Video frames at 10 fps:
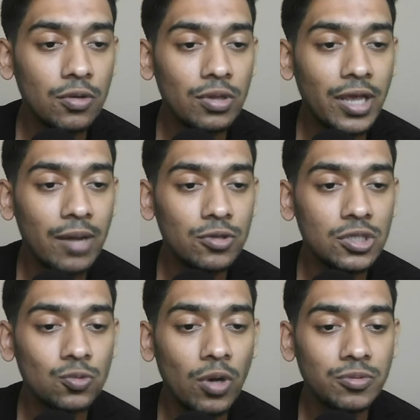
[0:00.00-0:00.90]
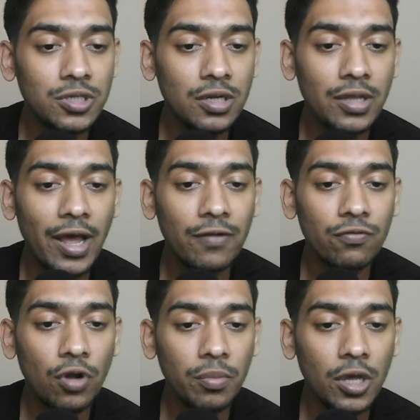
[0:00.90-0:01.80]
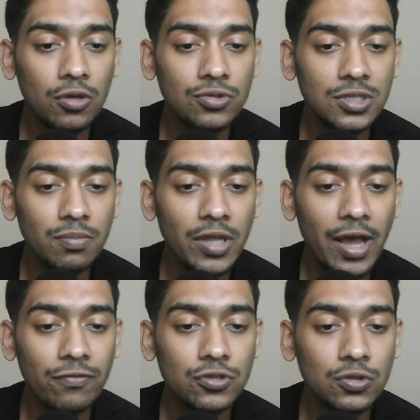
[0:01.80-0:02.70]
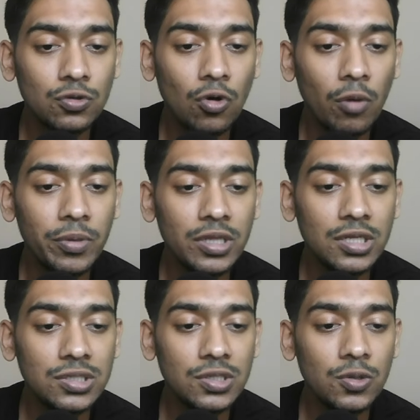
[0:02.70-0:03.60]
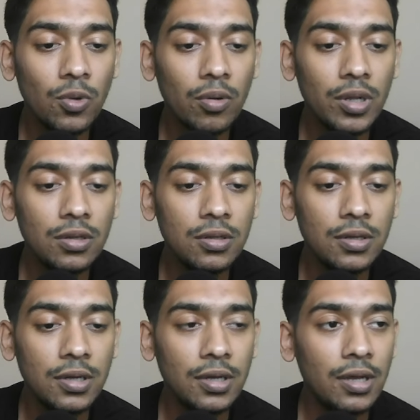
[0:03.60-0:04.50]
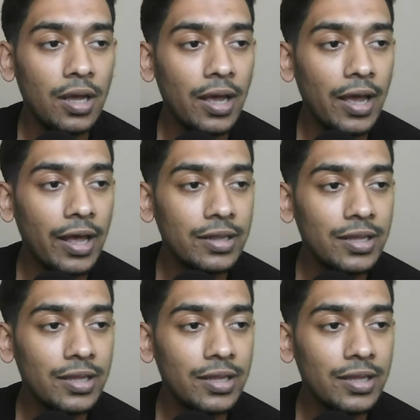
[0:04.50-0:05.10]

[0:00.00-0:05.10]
you will come to this website, and from here you simply have to copy this URL, and